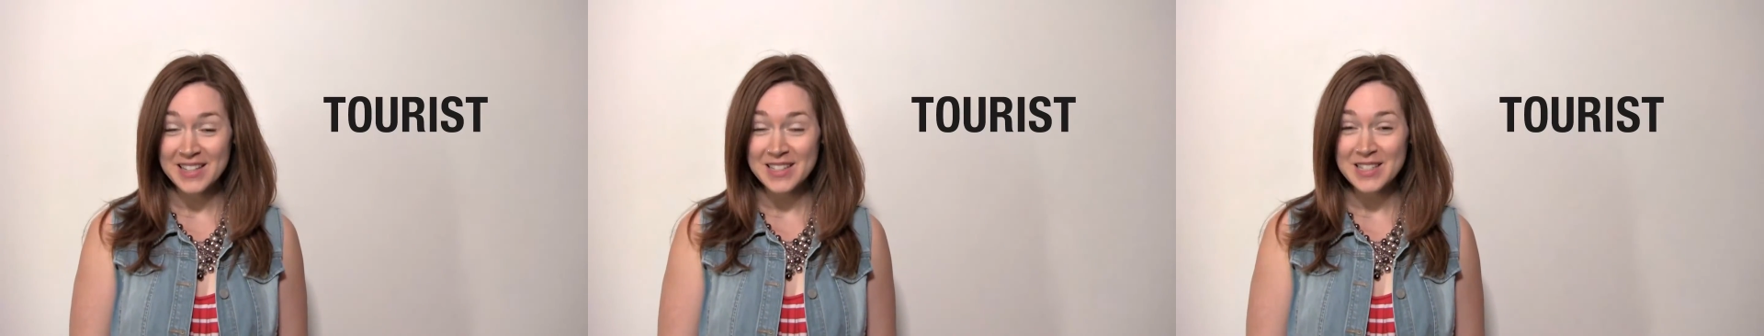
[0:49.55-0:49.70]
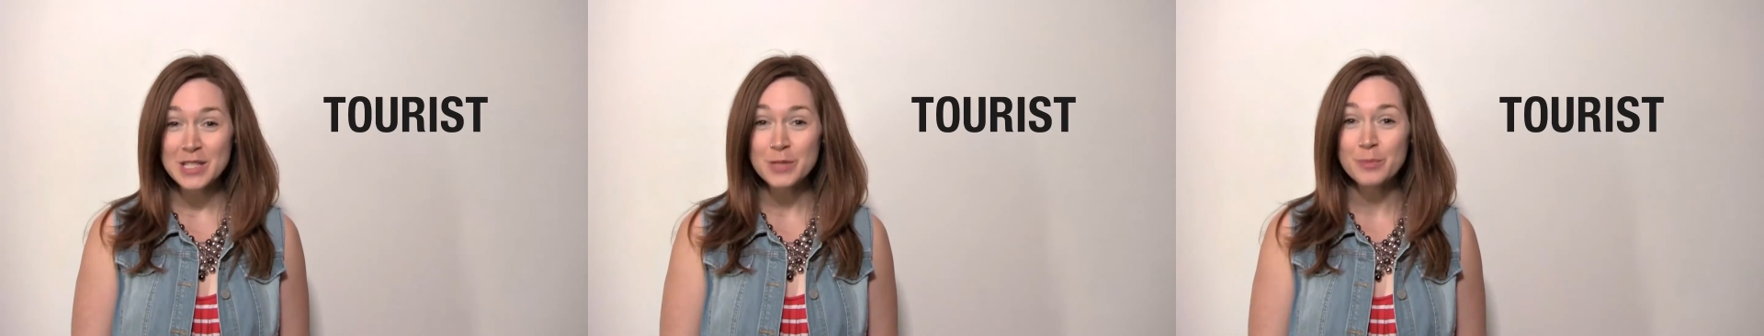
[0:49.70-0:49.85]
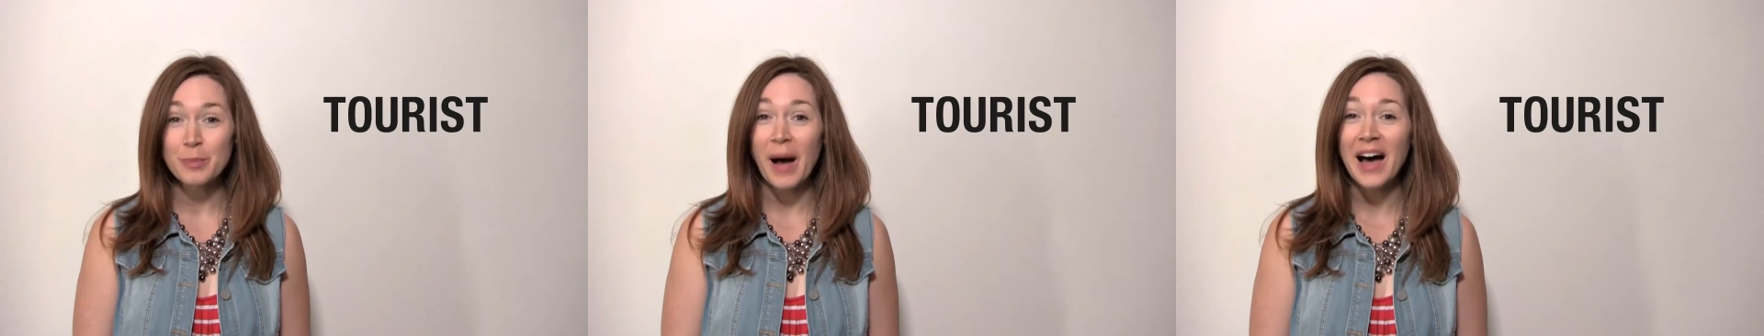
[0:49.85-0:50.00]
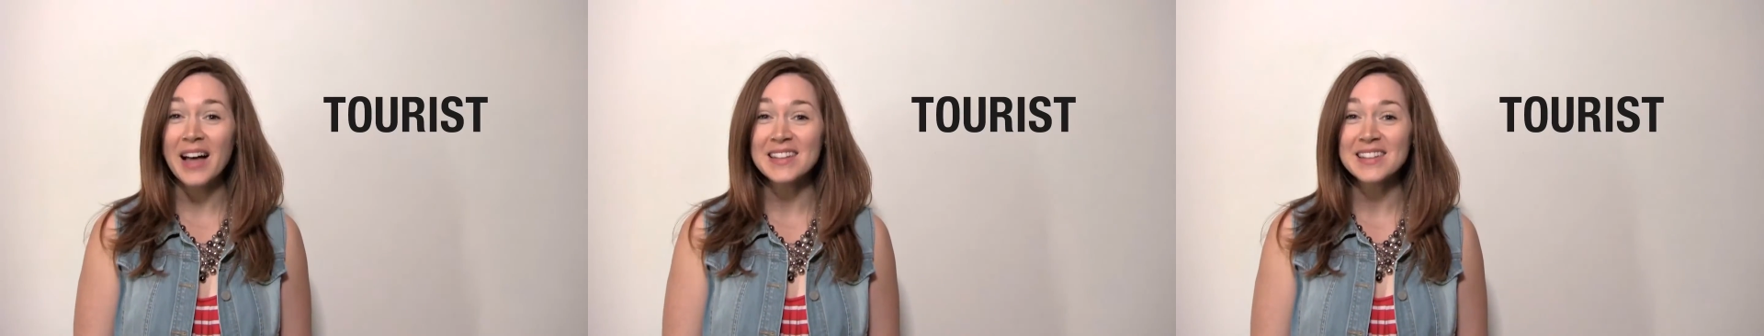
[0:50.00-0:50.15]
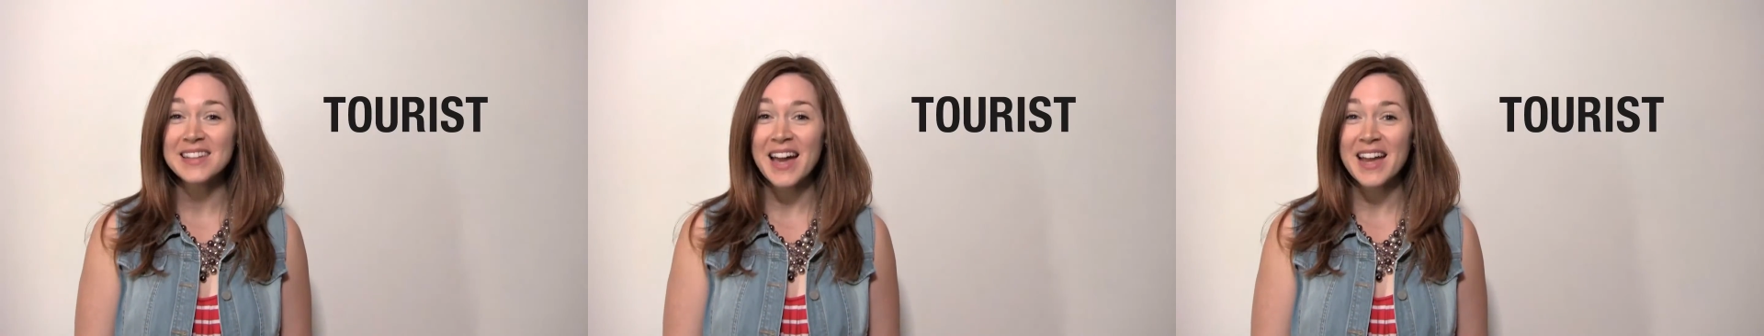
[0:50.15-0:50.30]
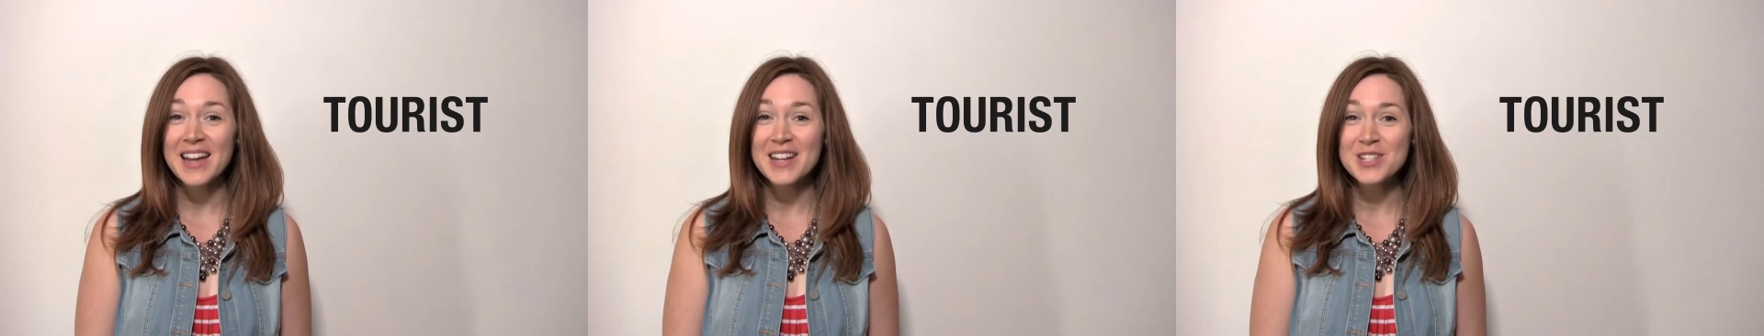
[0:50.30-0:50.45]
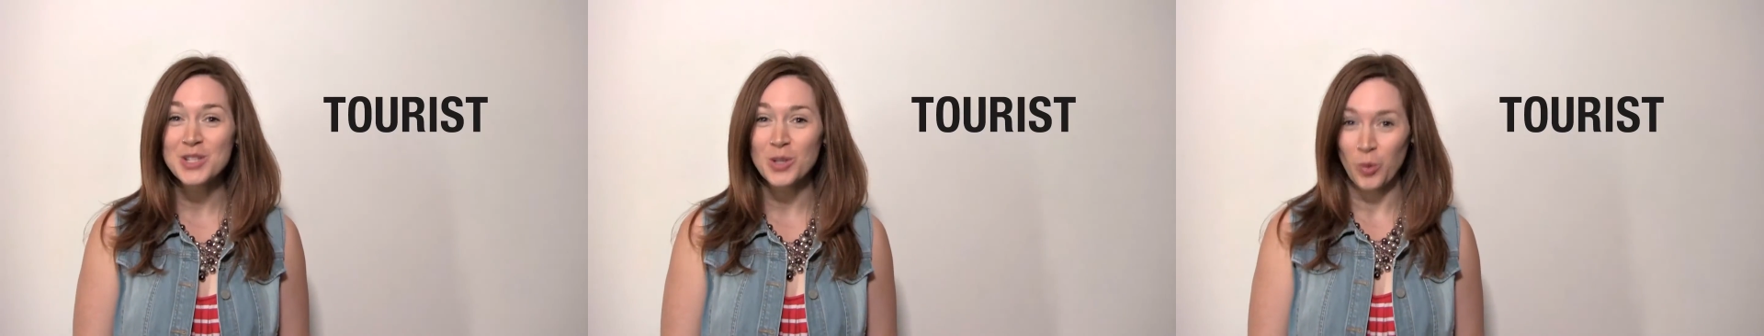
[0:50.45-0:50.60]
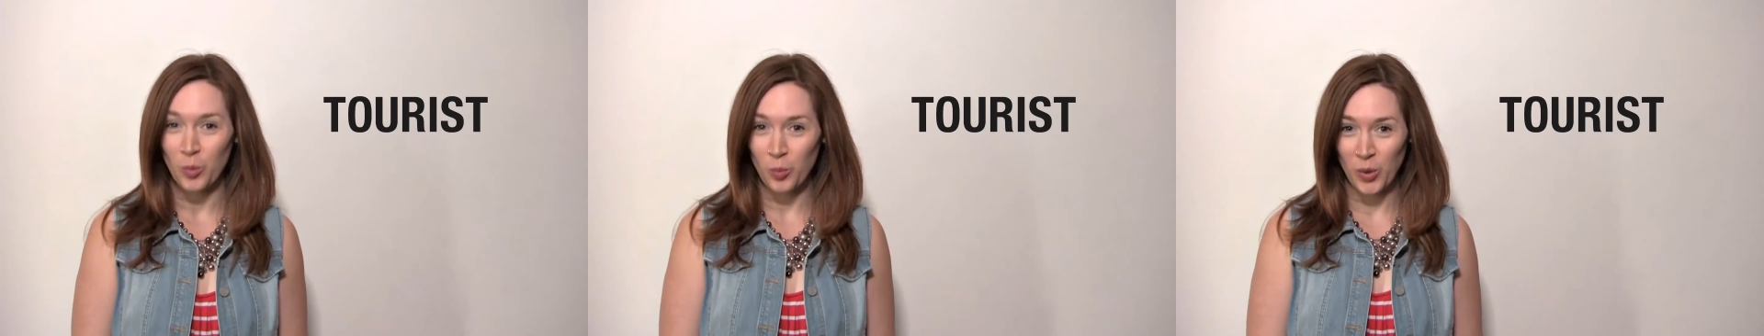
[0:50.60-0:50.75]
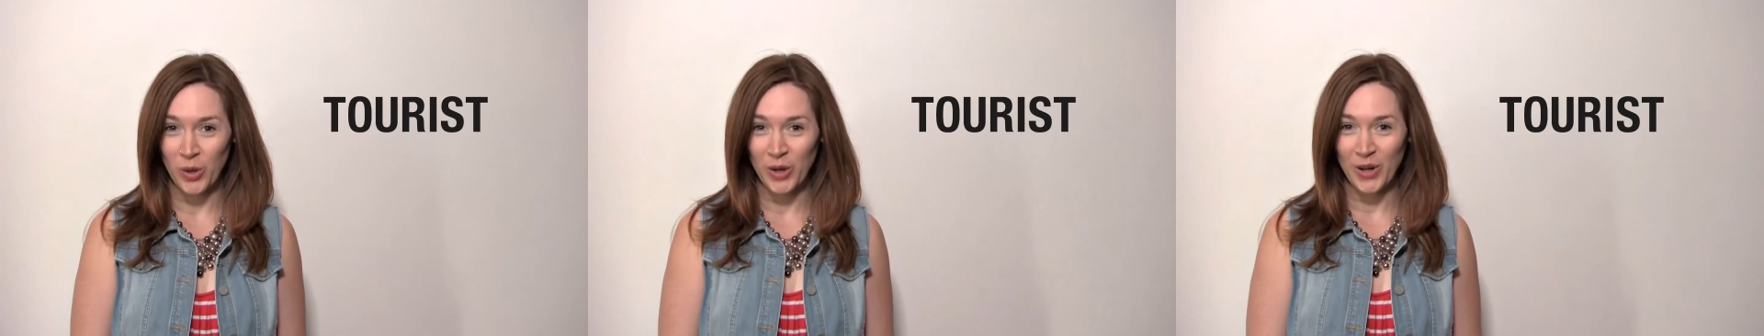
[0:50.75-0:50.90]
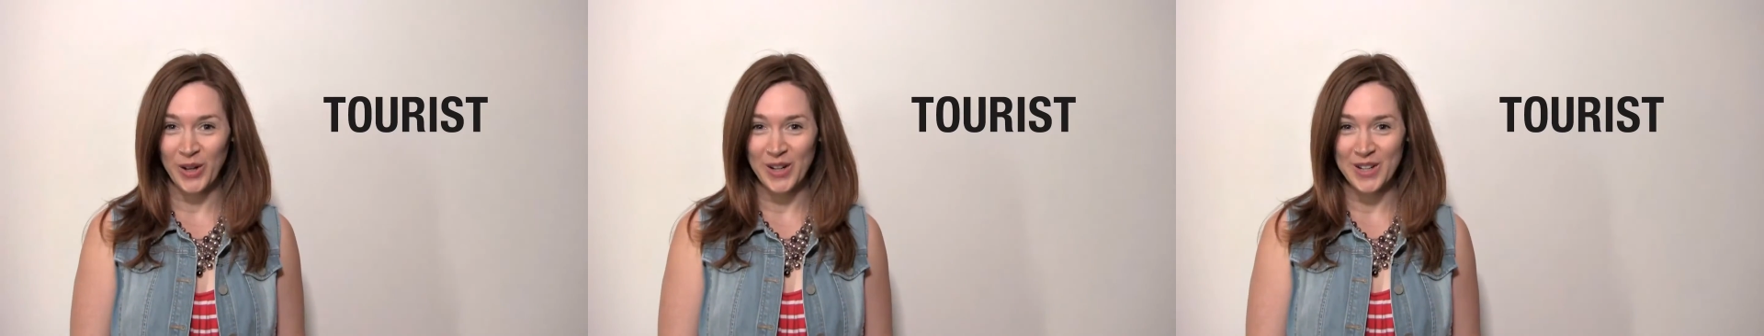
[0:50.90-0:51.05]
Spotlight
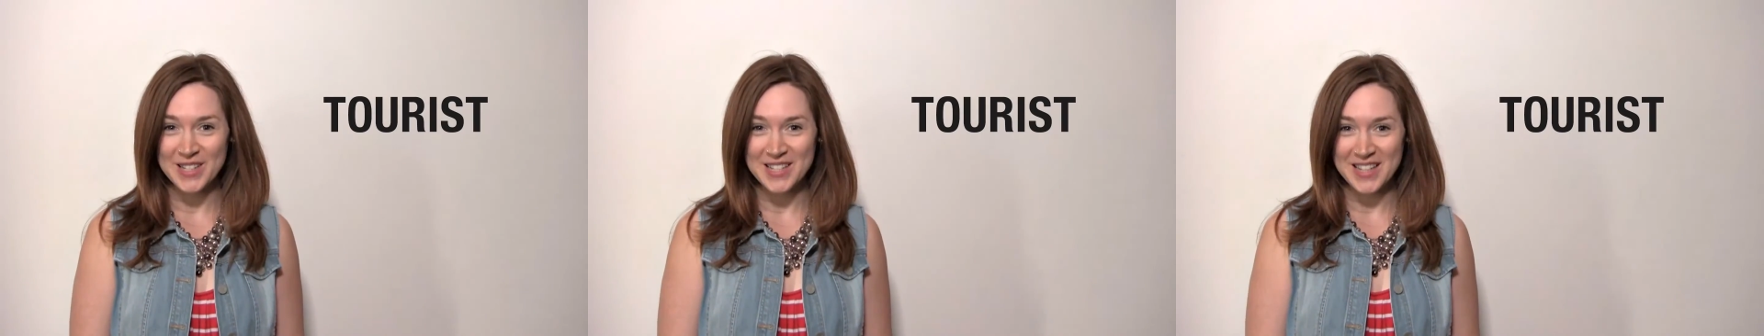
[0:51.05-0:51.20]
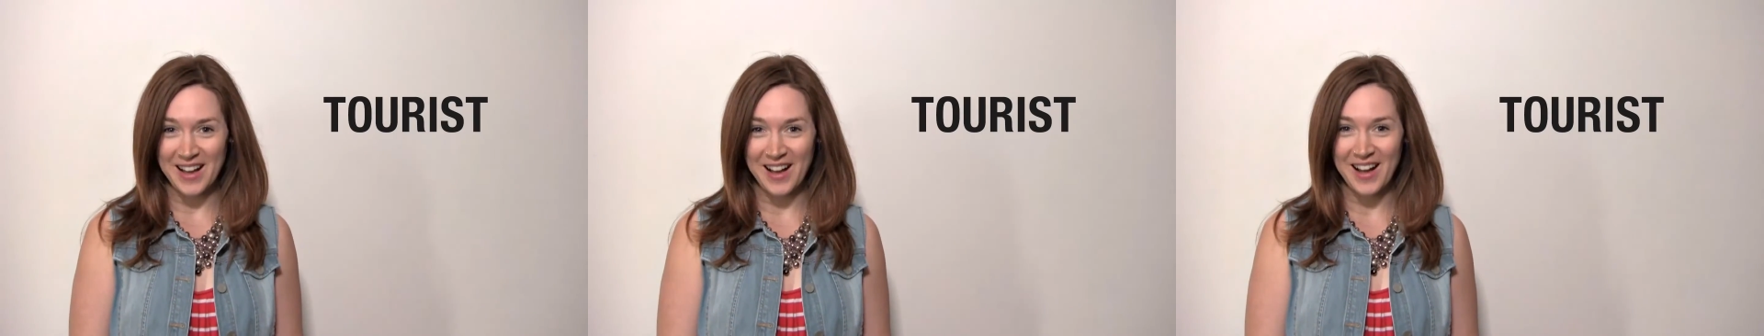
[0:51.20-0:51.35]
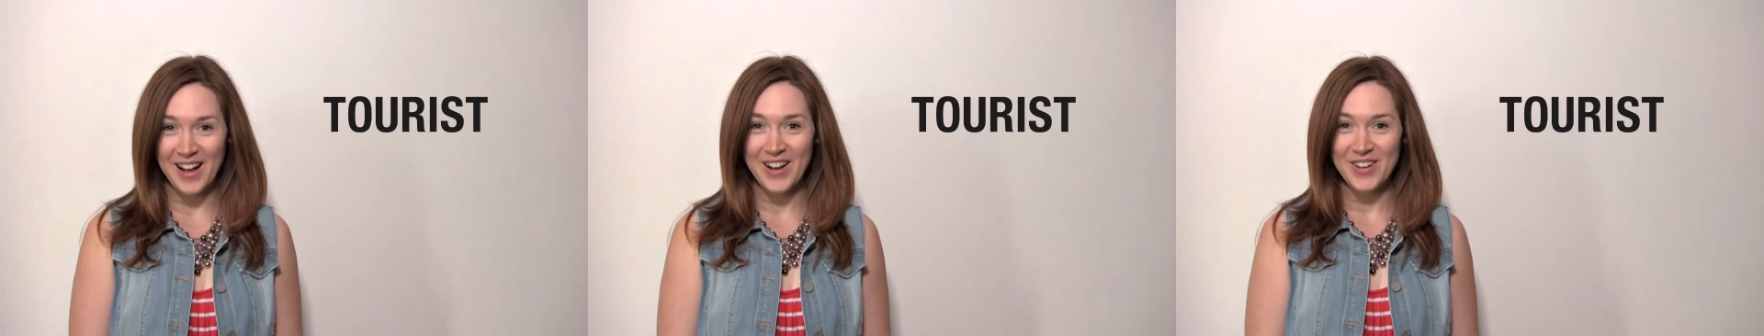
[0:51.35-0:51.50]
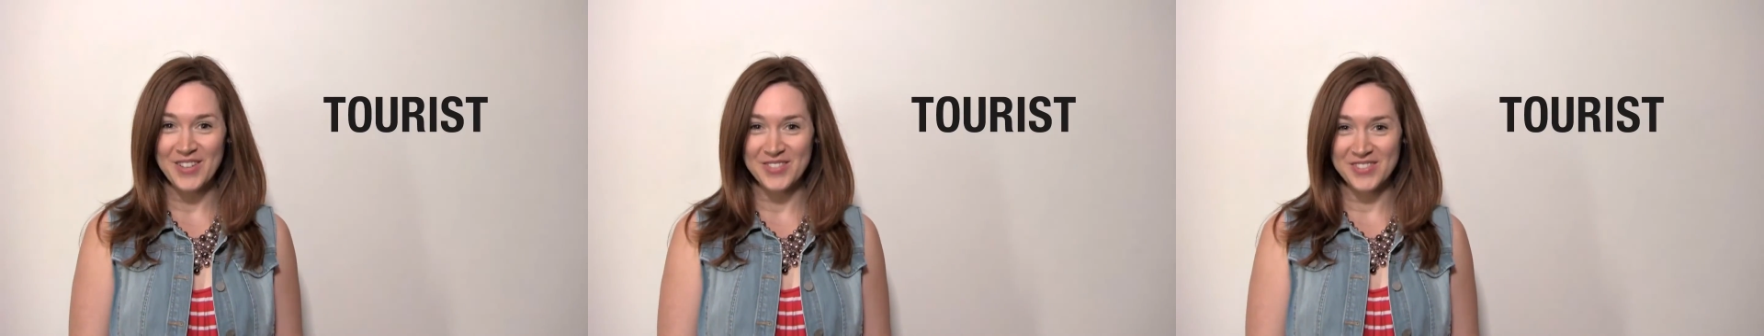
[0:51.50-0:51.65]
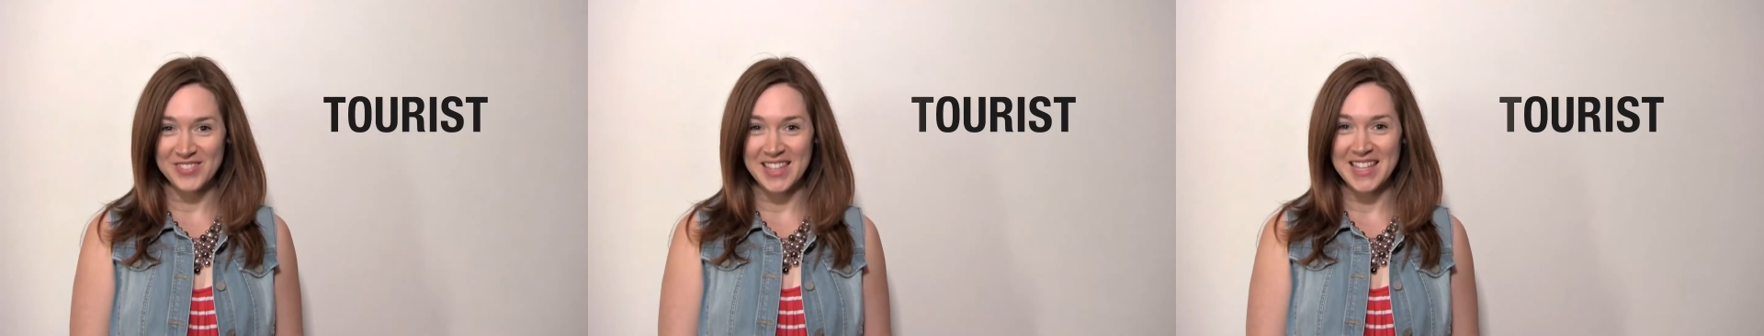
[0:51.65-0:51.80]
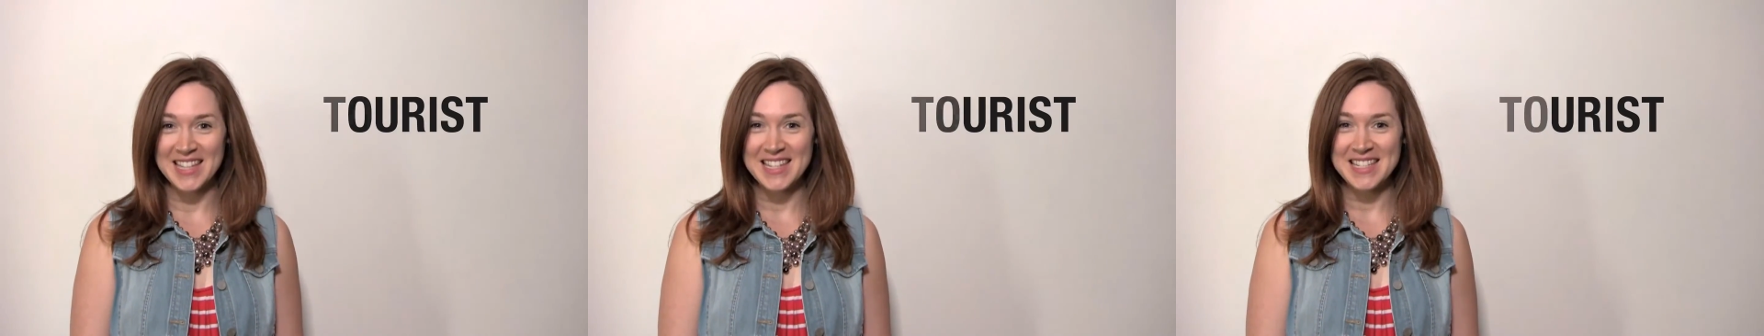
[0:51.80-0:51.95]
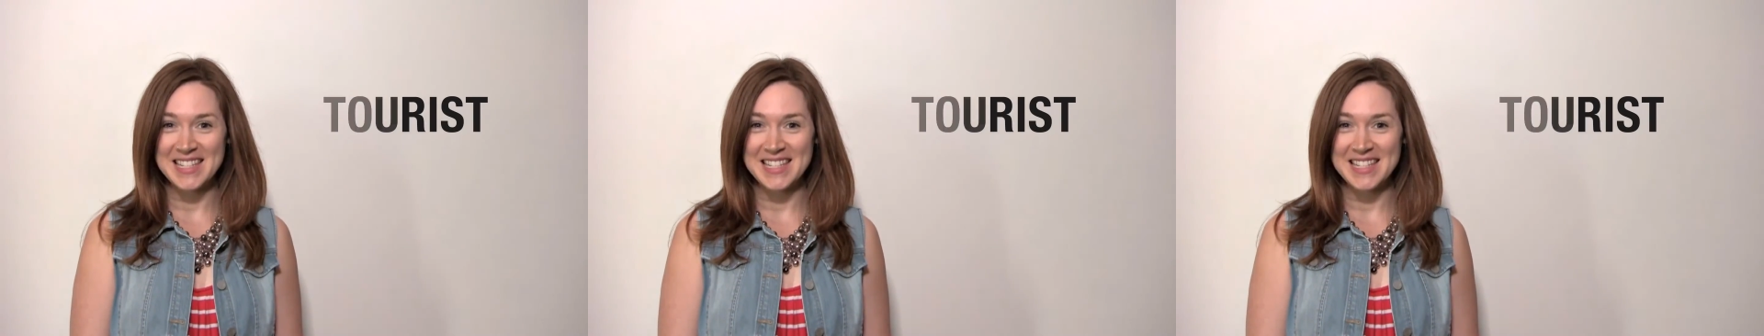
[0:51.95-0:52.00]
Word of the